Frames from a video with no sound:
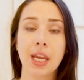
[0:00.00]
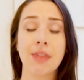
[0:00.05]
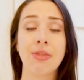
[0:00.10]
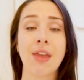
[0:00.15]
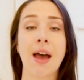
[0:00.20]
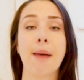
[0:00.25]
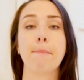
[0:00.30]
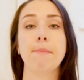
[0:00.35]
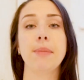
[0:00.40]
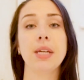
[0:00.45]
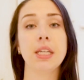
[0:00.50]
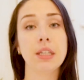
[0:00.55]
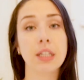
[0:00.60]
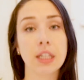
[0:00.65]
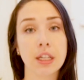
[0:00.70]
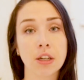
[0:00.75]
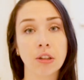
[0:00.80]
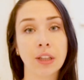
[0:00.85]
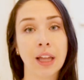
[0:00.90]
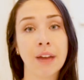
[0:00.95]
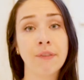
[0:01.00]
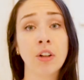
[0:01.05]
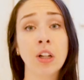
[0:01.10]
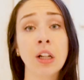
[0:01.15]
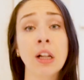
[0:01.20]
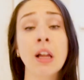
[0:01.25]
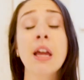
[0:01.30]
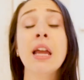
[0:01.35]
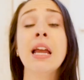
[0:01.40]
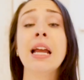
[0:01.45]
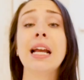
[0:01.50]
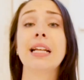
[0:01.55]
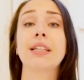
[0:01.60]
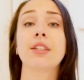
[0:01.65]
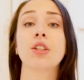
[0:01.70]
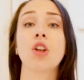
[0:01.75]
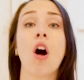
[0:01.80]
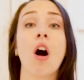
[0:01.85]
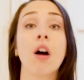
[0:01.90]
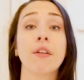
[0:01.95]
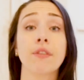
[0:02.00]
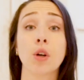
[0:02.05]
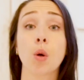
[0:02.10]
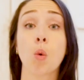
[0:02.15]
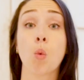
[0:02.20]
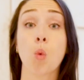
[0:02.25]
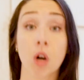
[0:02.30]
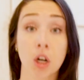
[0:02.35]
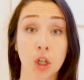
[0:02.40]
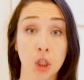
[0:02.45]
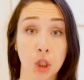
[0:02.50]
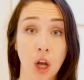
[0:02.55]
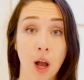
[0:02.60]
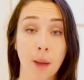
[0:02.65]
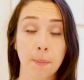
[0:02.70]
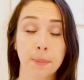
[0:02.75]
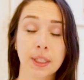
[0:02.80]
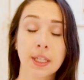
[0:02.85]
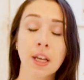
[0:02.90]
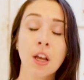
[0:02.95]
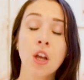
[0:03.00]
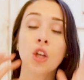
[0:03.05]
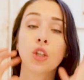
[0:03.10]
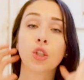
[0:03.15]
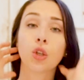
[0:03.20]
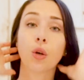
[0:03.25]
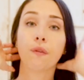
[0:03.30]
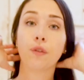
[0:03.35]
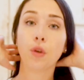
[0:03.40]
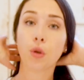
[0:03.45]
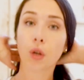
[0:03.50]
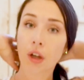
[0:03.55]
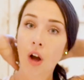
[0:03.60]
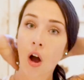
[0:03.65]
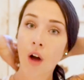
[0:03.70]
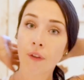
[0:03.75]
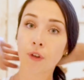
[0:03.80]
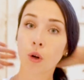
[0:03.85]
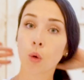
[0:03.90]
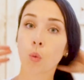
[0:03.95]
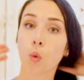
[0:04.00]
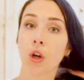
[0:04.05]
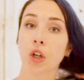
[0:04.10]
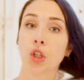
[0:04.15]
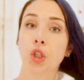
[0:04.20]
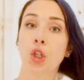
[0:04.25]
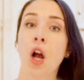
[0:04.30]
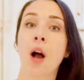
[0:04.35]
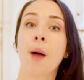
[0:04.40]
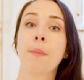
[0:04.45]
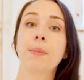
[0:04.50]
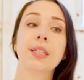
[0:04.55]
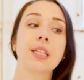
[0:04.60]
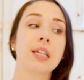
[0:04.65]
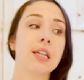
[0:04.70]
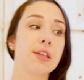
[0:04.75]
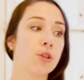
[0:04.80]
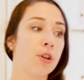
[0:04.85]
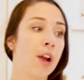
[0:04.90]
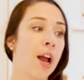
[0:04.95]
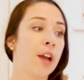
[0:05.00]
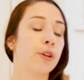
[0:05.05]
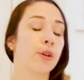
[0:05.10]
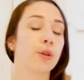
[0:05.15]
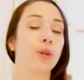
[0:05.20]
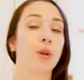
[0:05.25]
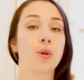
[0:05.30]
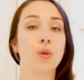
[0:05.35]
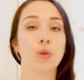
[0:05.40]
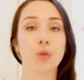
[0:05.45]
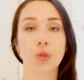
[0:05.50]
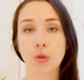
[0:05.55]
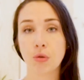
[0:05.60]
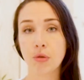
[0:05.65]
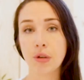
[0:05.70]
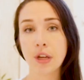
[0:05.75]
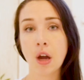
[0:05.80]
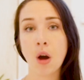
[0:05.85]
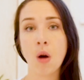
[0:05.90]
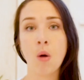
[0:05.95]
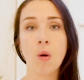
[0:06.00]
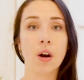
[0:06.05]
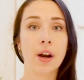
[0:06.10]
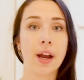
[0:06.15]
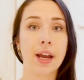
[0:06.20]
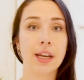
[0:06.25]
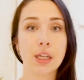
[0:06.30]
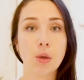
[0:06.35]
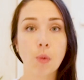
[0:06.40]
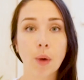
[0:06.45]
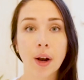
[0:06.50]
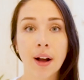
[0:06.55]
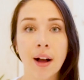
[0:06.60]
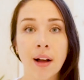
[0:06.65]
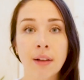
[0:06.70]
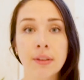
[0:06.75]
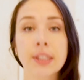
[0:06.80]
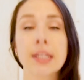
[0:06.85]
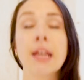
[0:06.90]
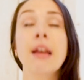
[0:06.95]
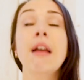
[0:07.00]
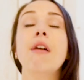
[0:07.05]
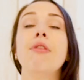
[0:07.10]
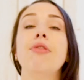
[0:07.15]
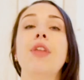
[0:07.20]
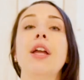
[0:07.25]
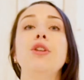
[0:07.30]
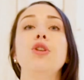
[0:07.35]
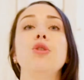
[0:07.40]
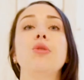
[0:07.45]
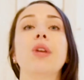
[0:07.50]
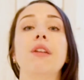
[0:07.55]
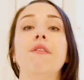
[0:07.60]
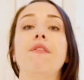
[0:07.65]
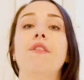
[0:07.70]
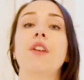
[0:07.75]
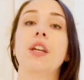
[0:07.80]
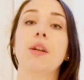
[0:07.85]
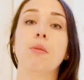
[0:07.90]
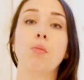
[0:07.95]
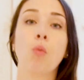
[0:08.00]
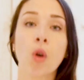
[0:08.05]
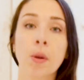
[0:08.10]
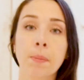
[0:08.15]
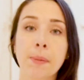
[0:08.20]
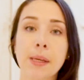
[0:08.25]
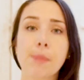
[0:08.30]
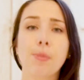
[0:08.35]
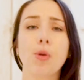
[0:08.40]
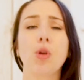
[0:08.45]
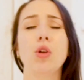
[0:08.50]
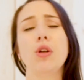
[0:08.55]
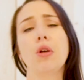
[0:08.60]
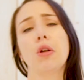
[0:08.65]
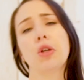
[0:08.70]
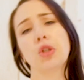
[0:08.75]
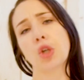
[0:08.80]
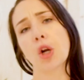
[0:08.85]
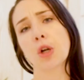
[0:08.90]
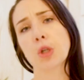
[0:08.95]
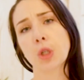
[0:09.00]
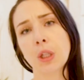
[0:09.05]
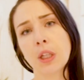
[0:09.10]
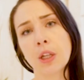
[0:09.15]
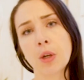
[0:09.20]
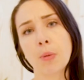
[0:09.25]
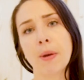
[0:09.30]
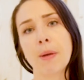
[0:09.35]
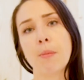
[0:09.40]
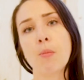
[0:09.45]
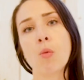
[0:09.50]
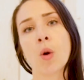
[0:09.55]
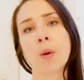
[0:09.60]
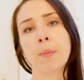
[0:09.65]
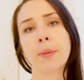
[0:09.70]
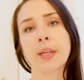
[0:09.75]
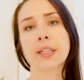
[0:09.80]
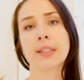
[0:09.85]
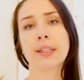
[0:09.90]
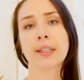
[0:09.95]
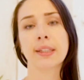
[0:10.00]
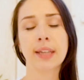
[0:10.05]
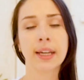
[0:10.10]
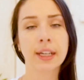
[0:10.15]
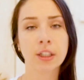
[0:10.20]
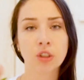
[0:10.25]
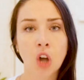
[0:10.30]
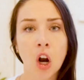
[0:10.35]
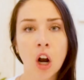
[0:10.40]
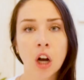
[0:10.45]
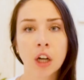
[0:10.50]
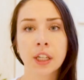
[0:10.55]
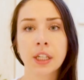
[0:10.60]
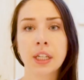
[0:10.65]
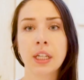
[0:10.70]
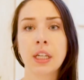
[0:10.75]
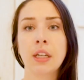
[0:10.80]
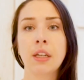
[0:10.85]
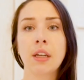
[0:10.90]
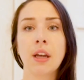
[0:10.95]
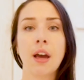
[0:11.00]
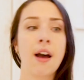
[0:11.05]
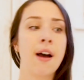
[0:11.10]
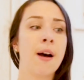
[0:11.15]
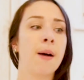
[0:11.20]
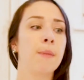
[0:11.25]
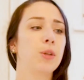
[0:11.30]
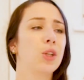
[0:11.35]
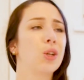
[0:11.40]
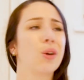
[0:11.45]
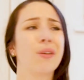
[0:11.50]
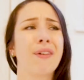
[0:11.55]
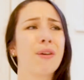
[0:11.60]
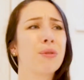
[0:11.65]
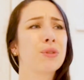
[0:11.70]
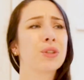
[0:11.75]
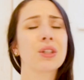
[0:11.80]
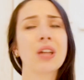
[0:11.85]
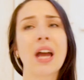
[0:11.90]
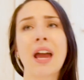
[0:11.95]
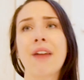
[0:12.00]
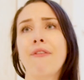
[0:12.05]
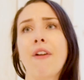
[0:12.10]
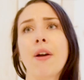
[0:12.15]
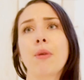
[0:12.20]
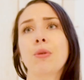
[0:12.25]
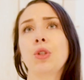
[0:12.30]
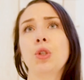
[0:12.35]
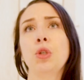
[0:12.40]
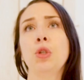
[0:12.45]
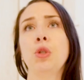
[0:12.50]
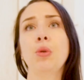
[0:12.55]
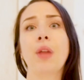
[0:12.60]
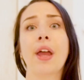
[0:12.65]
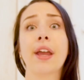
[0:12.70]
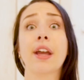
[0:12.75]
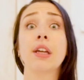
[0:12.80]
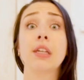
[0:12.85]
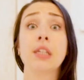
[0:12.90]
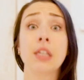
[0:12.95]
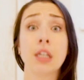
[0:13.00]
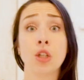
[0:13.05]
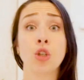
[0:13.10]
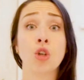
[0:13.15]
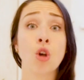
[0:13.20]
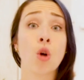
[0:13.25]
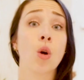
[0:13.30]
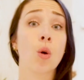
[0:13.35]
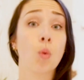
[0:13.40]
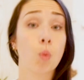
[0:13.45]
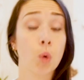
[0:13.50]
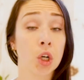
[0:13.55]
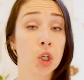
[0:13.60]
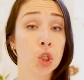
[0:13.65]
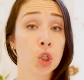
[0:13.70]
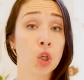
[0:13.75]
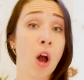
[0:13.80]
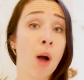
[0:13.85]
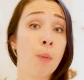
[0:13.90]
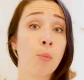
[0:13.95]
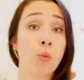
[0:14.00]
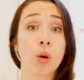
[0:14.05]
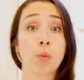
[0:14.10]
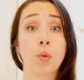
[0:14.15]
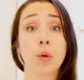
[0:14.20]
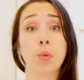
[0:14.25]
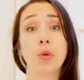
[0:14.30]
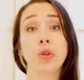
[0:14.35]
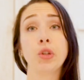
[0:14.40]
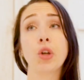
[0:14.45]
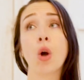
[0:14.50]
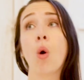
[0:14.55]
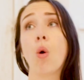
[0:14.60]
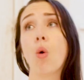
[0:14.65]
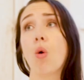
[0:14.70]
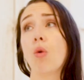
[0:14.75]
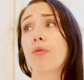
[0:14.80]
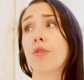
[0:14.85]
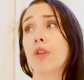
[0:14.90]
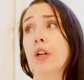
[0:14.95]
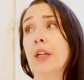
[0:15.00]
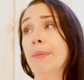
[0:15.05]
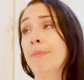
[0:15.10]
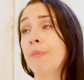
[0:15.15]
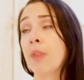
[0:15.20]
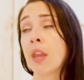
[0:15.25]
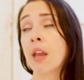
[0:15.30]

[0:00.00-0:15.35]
in that mid-tier level is to offer workshops. So if you can offer workshops either at your local studio or anywhere else, then you can fit in more people. You can charge a little bit more because it's like targeted. If I was to do like a yin yoga workshop where we would go over,